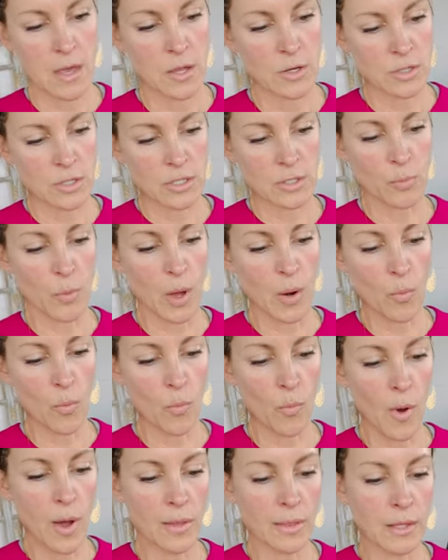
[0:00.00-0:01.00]
just want
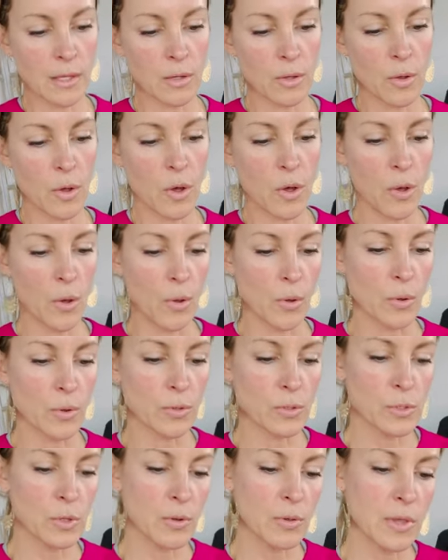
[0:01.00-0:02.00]
one little hole
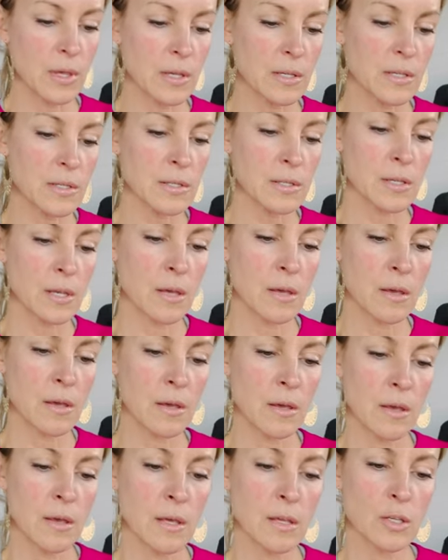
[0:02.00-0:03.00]
so this
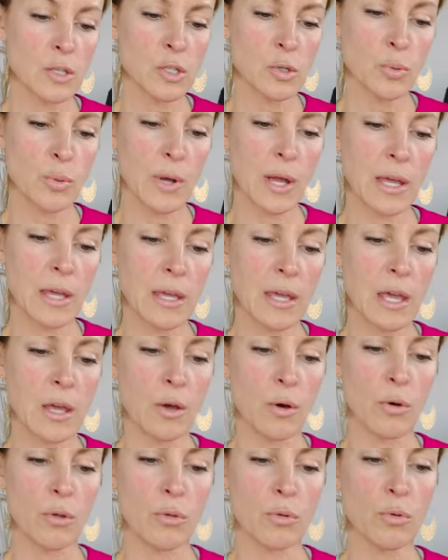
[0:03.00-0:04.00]
twig can
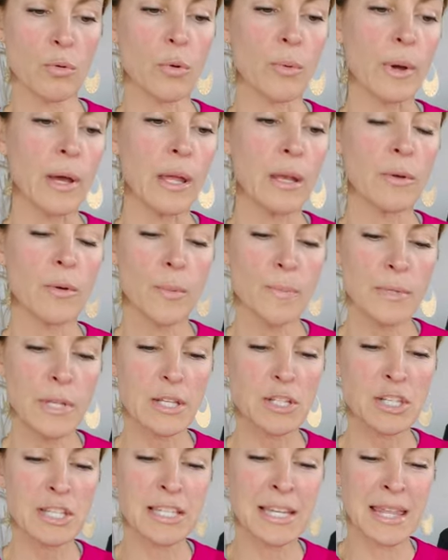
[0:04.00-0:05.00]
go through it. Oops, I
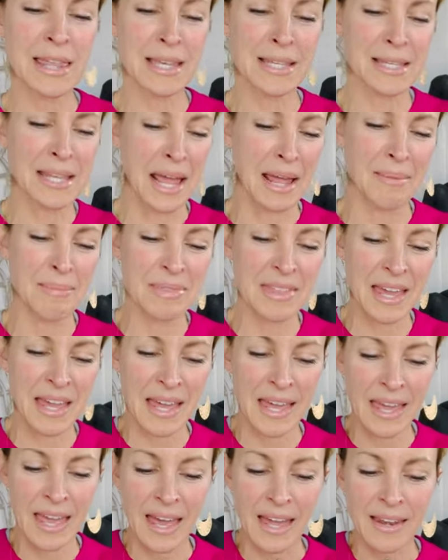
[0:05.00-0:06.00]
just did the same thing
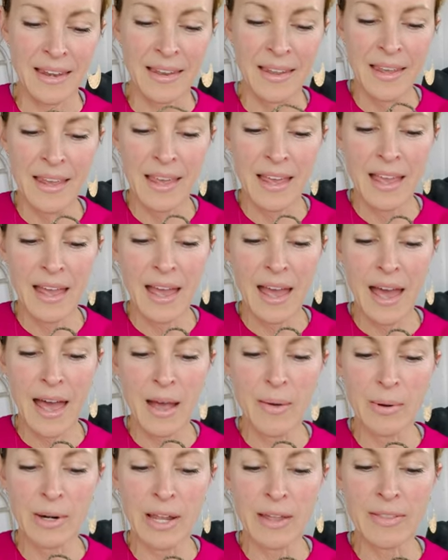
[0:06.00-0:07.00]
again. I
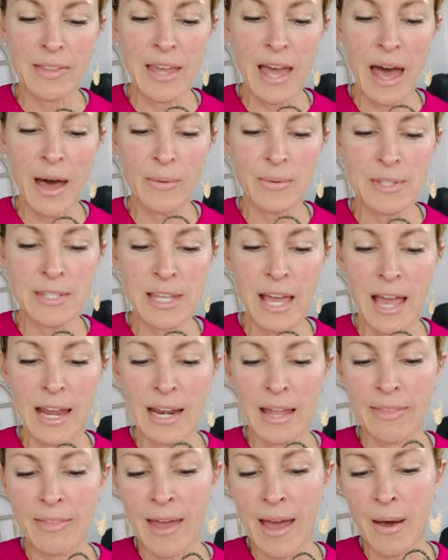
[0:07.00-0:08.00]
went on the outside
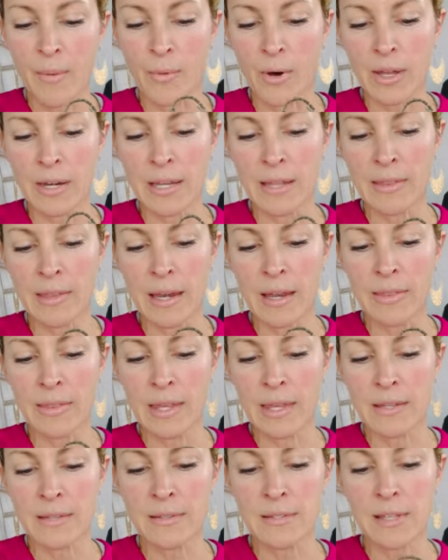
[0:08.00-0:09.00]
on that one and then on the
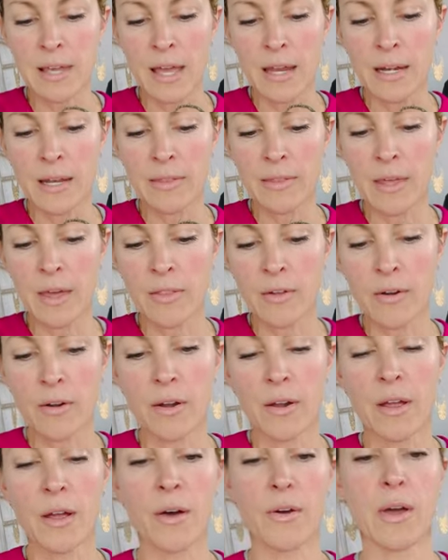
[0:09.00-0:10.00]
inside on the other.
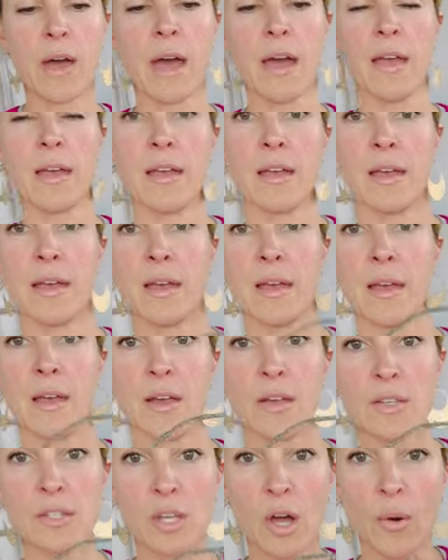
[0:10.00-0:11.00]
Okay,
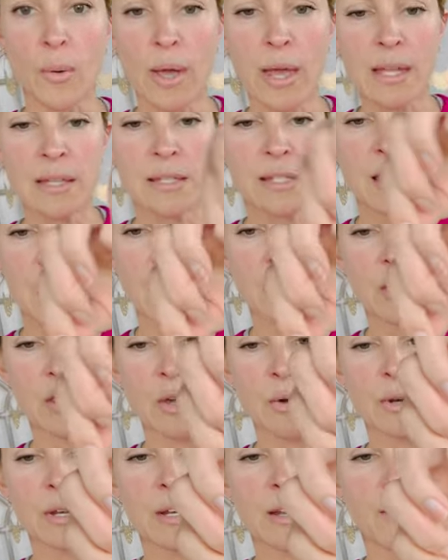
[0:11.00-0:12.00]
so it's
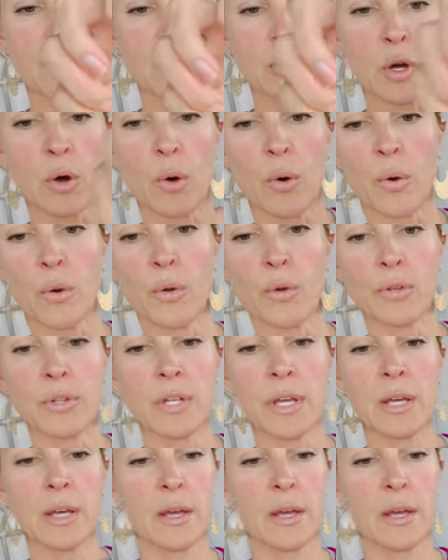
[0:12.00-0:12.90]
cute enough to hold.